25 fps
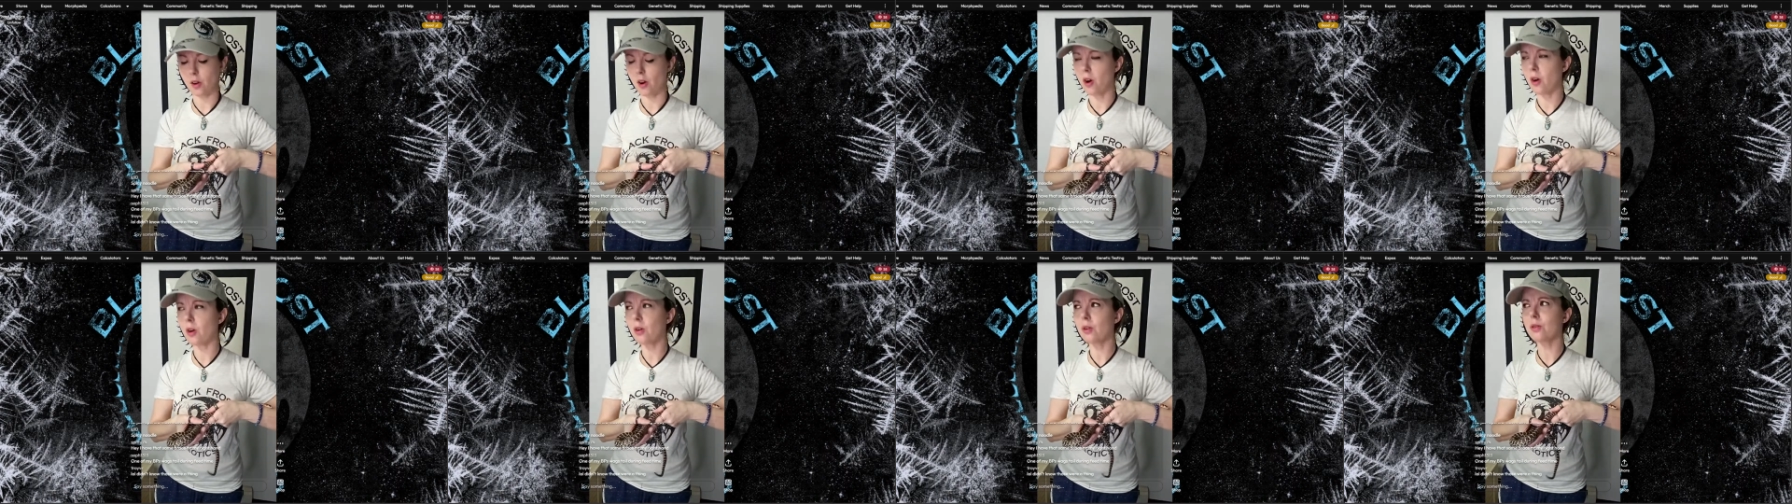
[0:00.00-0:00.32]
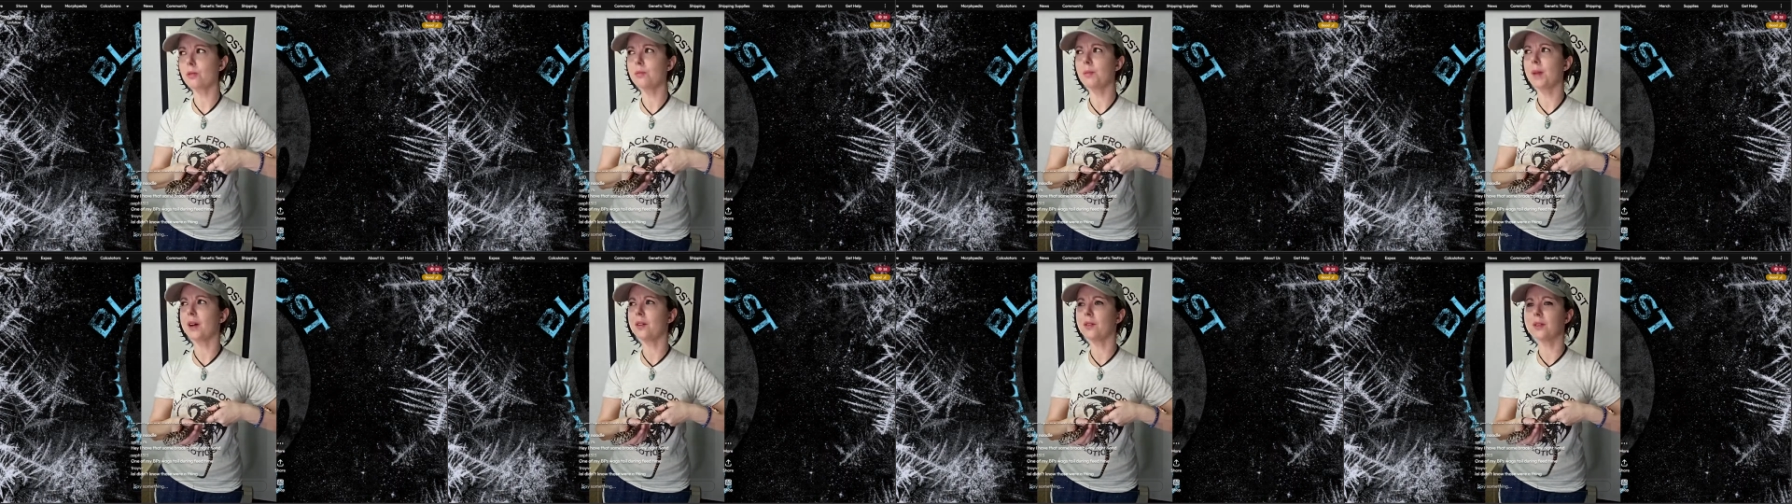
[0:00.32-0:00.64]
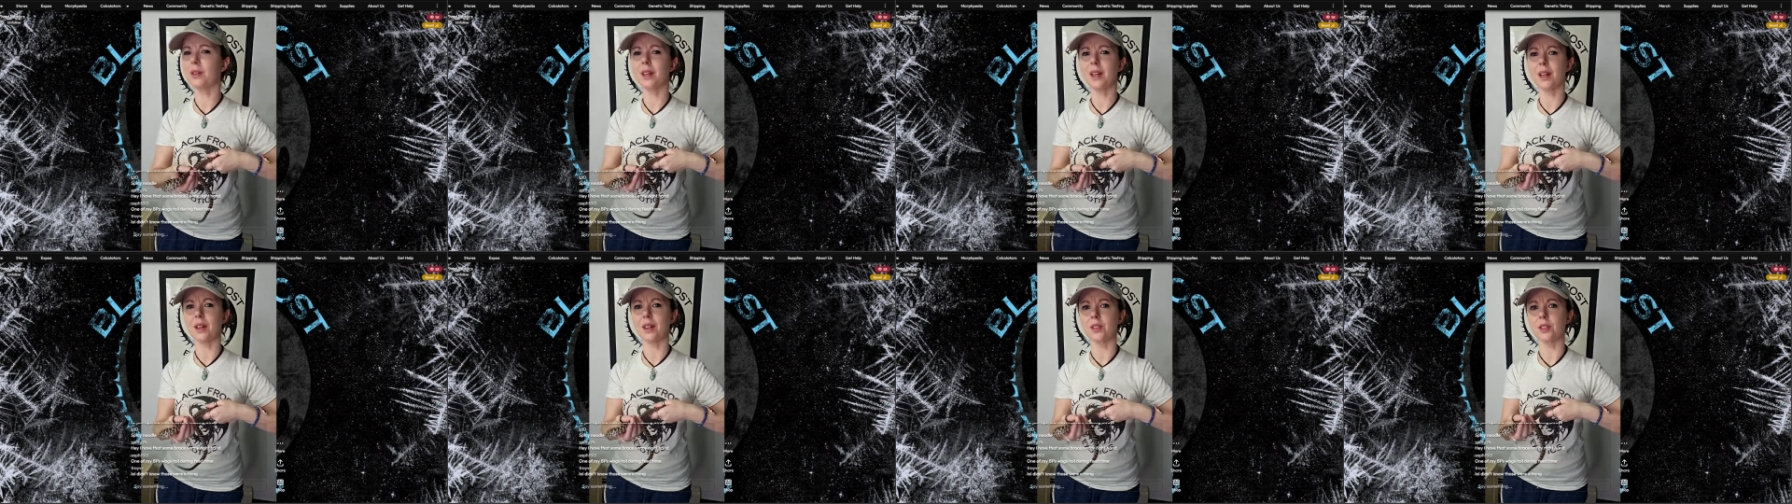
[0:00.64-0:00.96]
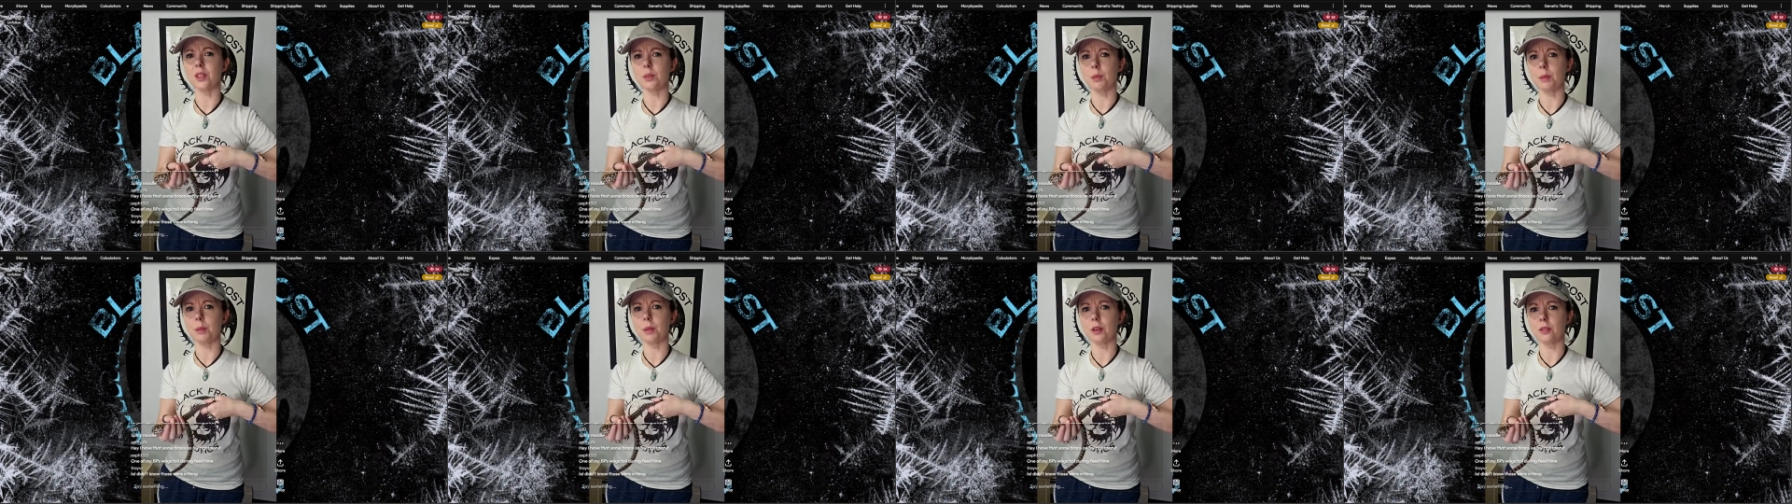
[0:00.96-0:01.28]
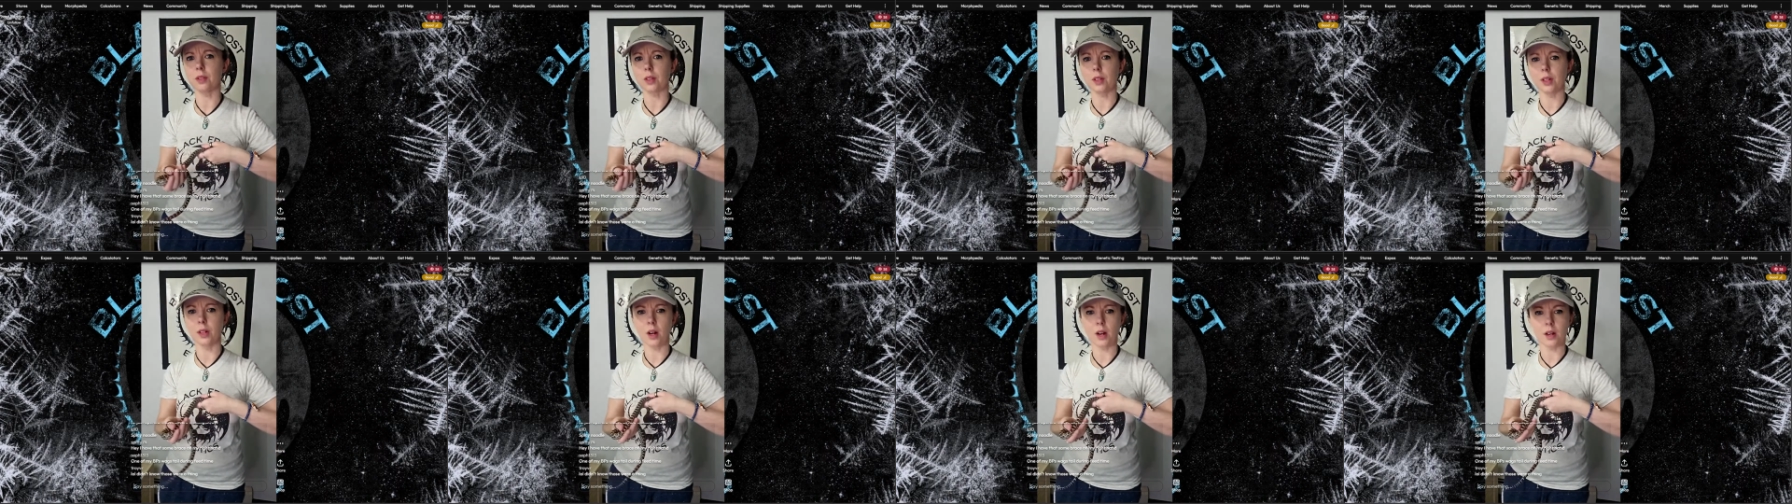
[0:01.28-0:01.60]
All Mountain Kings, to be
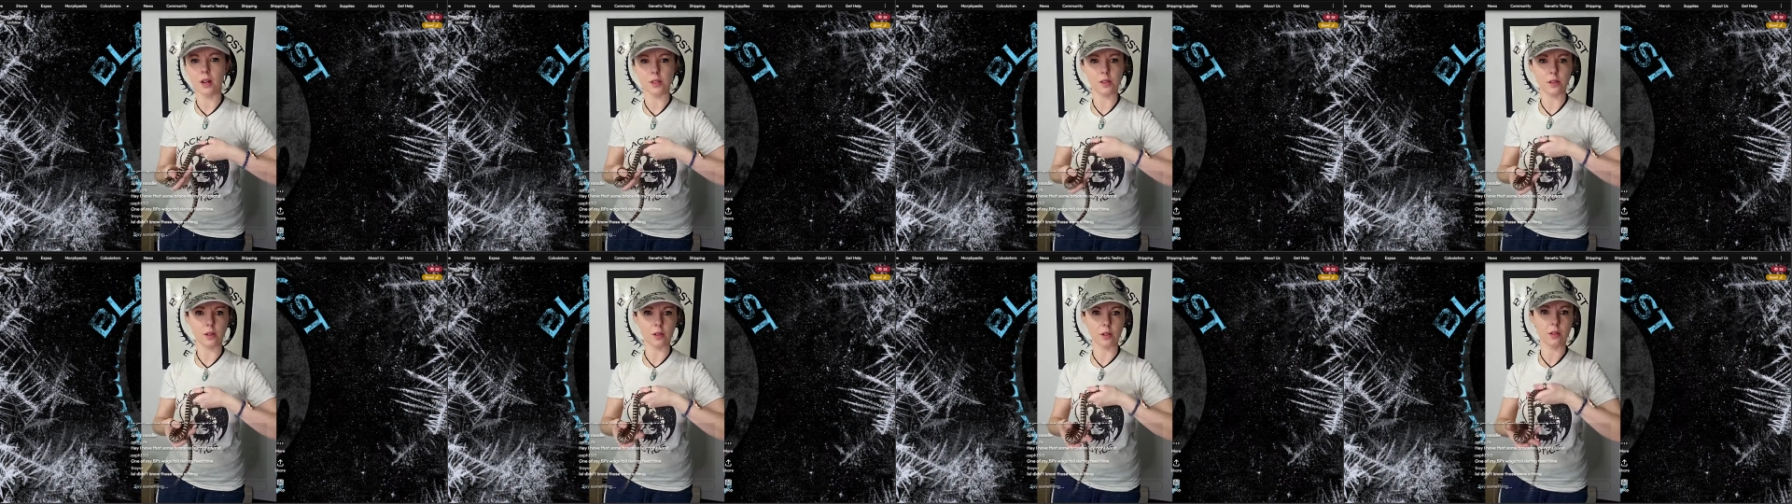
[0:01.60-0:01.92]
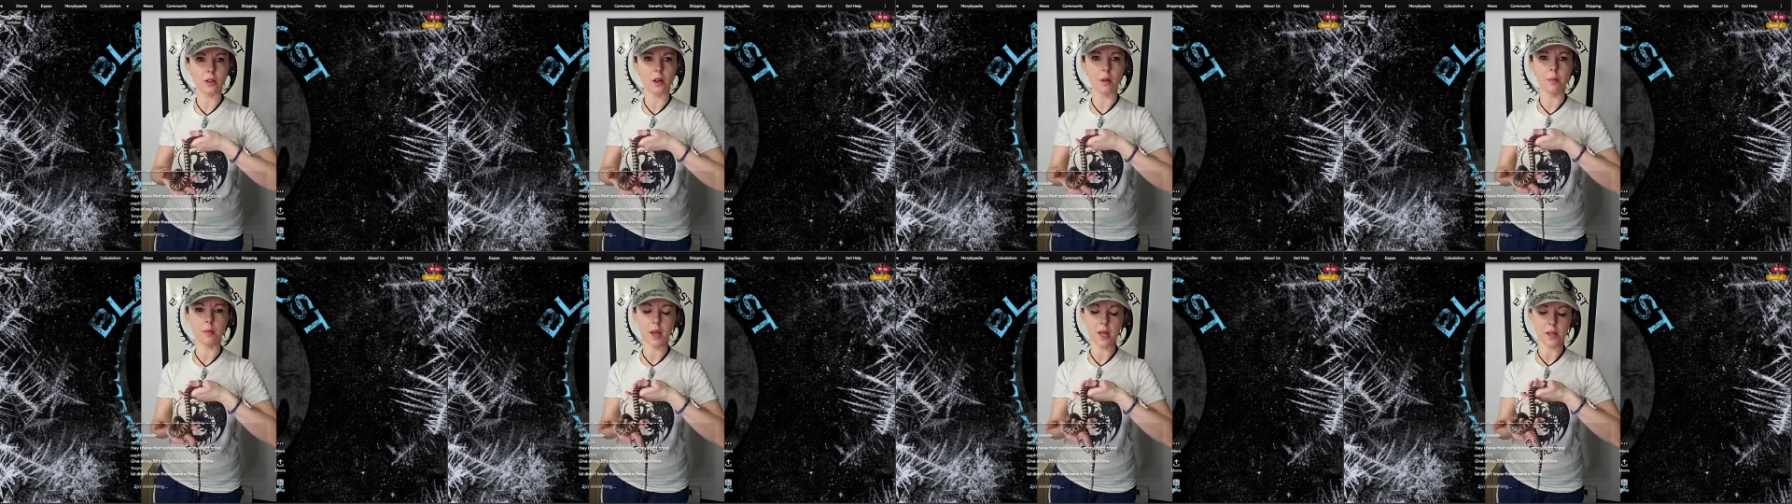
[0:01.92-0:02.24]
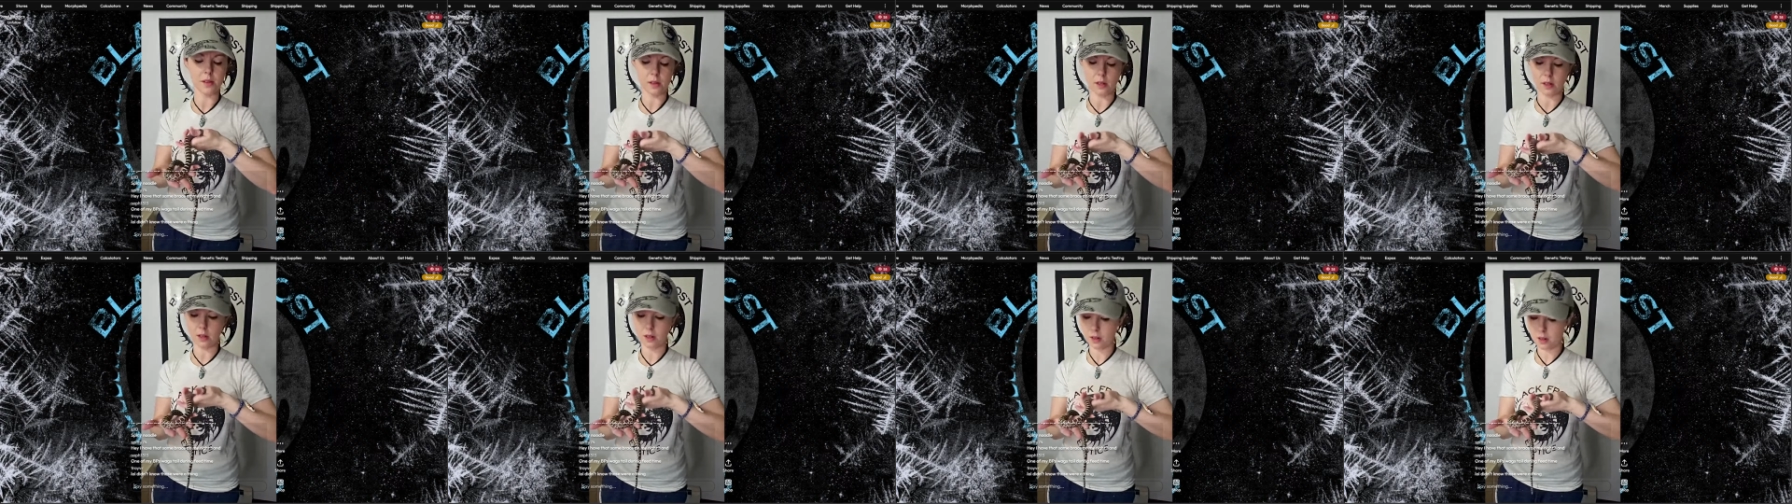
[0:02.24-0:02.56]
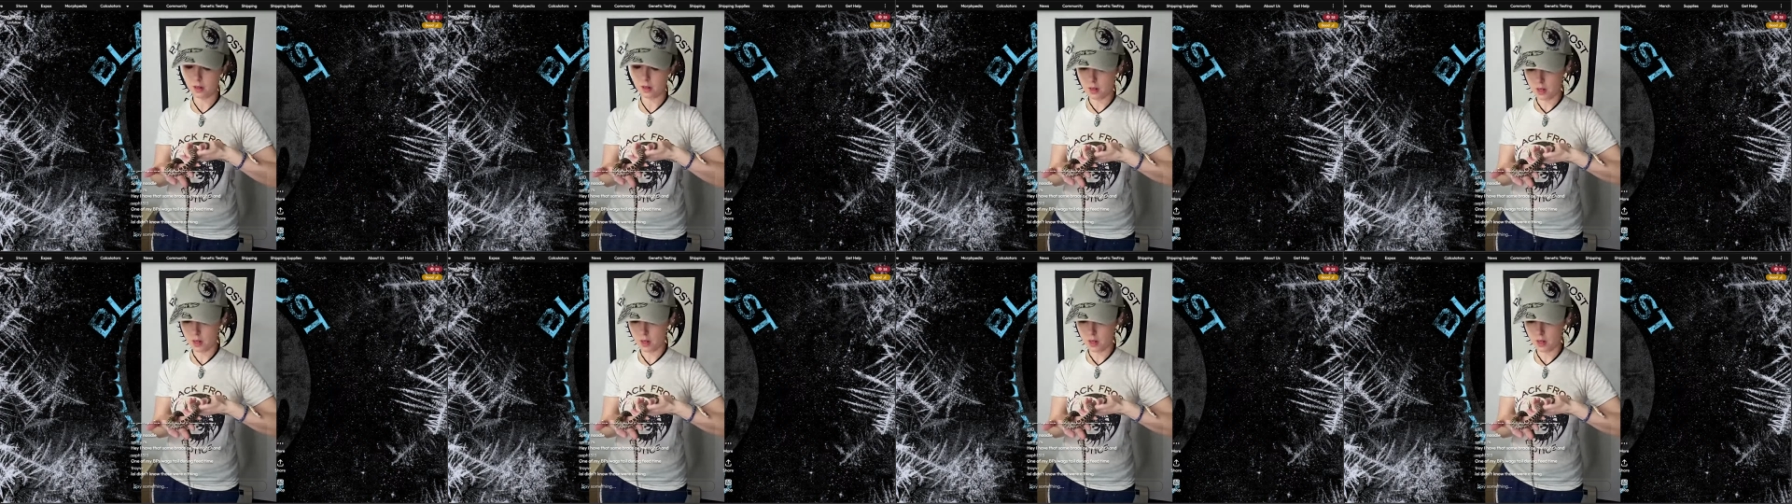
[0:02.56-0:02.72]
perfectly honest. They're amazing.